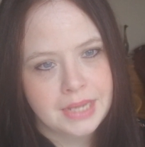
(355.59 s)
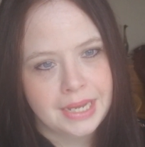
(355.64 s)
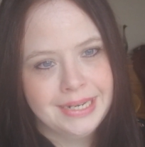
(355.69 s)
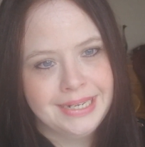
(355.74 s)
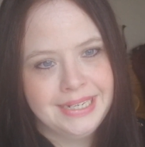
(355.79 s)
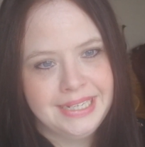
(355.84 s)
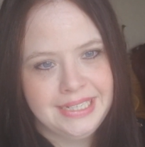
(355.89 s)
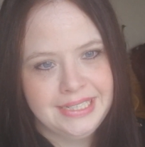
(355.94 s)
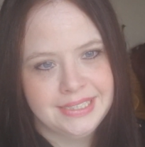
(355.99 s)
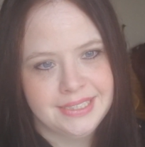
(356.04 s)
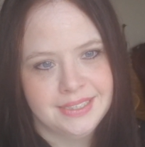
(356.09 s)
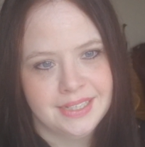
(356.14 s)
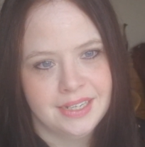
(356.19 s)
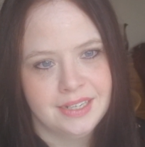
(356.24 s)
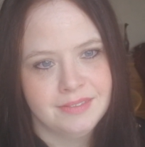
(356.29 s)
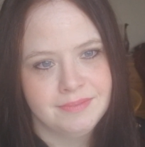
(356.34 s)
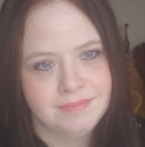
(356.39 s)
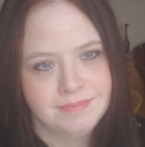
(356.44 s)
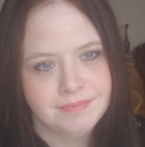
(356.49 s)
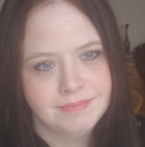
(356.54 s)

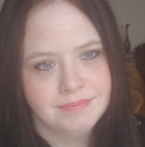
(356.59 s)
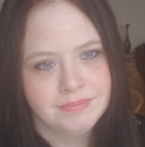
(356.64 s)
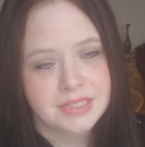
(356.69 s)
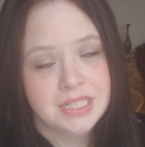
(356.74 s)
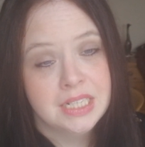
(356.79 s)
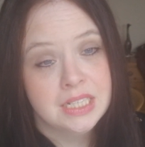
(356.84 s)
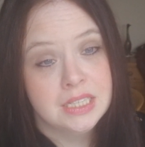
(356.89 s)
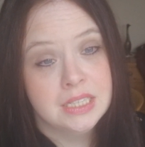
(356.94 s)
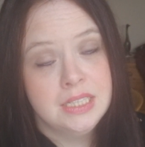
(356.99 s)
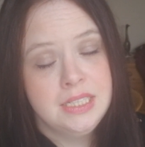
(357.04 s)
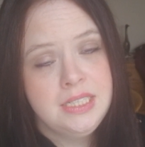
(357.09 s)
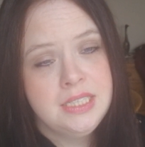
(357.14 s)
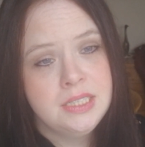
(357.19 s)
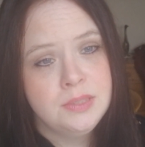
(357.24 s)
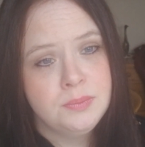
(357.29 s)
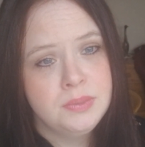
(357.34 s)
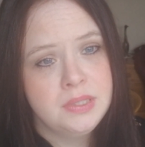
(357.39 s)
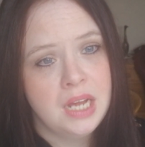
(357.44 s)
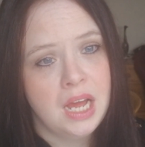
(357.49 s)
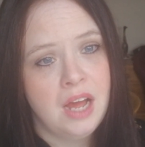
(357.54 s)
Lisa
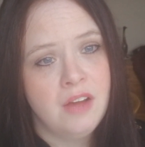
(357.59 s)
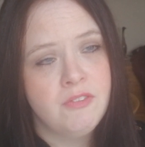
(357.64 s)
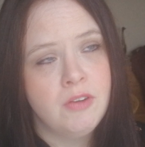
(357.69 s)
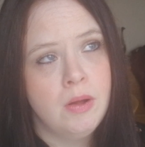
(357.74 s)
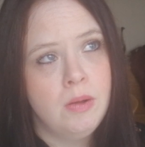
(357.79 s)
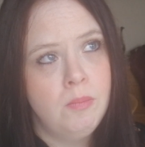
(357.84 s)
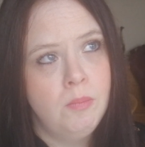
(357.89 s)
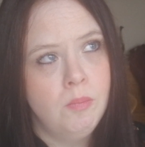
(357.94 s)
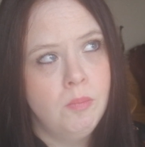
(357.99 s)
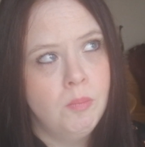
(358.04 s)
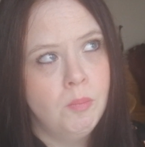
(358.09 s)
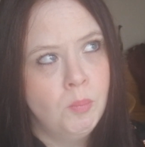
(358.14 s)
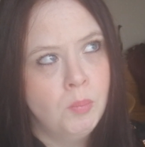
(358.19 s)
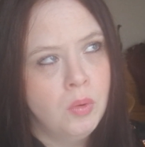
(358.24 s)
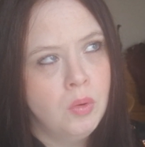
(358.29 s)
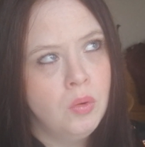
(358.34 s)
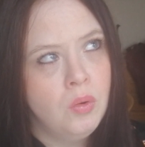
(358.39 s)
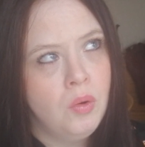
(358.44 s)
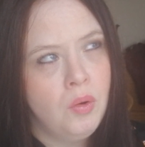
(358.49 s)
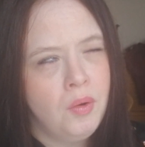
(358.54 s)
would have a
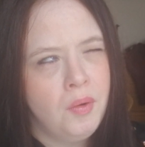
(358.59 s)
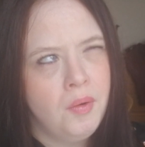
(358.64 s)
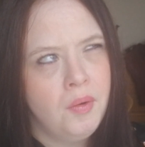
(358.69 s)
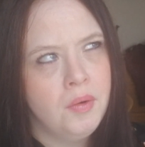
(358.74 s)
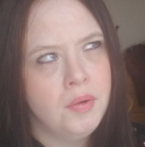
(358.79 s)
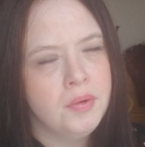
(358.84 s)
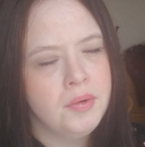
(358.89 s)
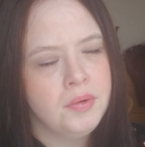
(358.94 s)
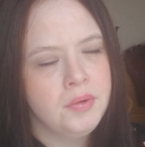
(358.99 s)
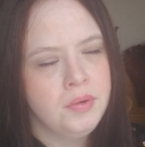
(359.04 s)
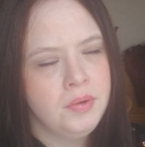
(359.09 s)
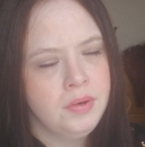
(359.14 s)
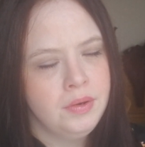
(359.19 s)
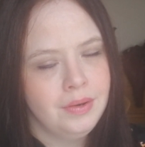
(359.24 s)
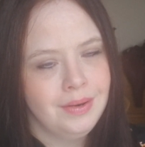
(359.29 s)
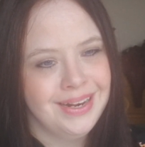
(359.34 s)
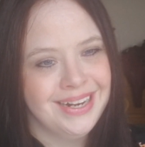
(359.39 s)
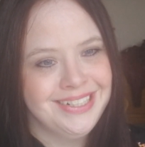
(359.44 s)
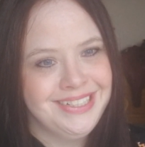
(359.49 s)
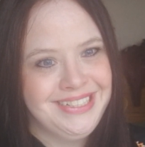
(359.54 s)
more
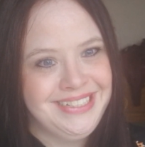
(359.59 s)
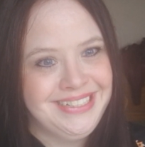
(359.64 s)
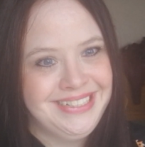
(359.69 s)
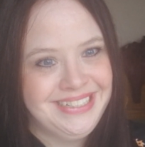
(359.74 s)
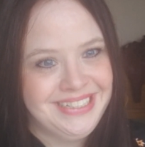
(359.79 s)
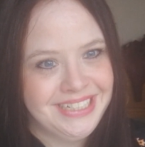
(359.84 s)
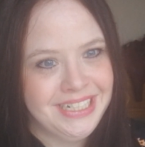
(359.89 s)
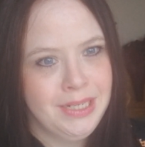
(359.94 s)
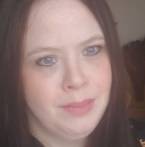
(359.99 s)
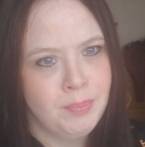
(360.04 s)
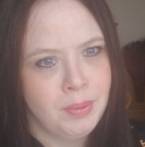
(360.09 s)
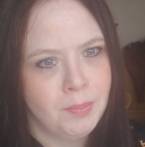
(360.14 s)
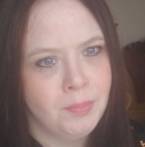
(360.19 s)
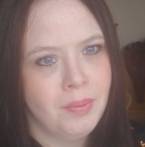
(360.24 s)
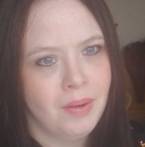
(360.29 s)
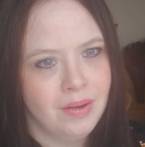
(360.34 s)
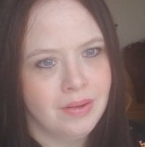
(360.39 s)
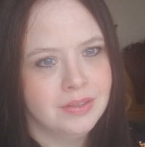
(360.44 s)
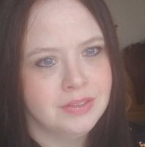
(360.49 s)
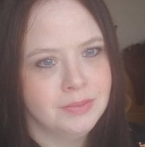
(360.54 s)
deeper
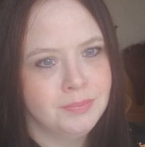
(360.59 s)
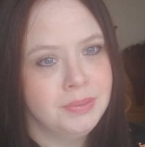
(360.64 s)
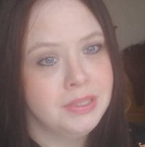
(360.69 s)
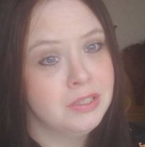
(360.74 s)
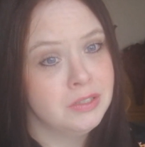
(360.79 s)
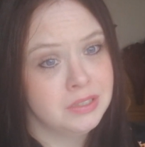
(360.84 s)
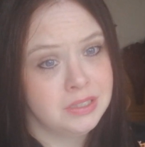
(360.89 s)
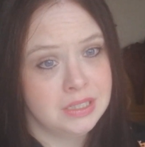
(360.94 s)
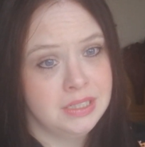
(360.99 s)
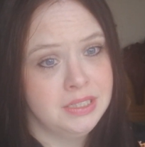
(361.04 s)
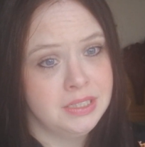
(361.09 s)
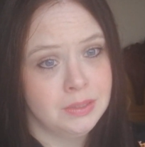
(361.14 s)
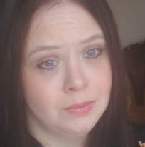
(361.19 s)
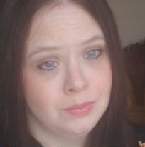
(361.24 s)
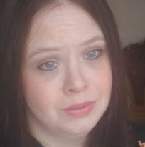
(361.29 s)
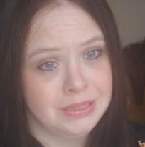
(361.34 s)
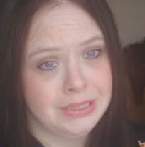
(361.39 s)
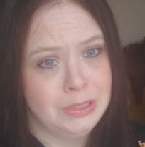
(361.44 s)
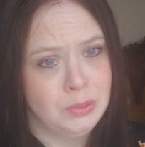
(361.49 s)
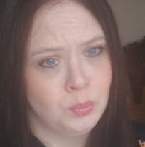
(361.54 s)
bond because Lisa
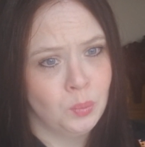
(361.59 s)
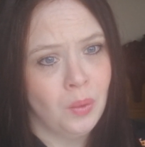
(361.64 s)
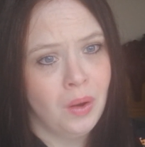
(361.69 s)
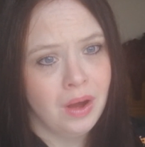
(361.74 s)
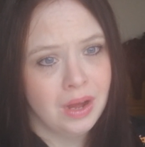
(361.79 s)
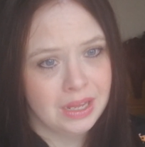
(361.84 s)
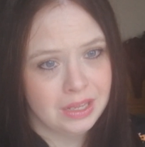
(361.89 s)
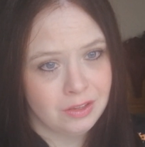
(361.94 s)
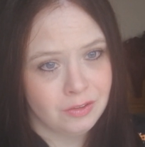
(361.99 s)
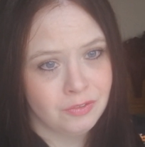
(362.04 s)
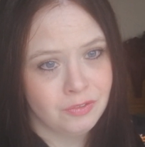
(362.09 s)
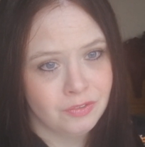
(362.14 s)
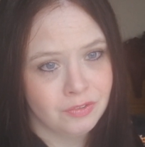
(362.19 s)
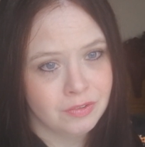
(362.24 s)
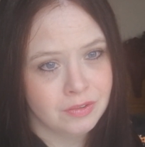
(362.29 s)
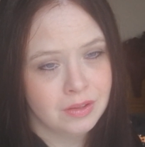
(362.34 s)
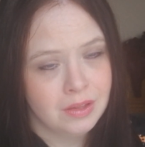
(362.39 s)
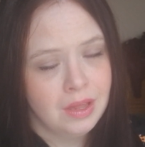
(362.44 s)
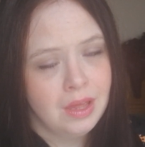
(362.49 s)
was his wife,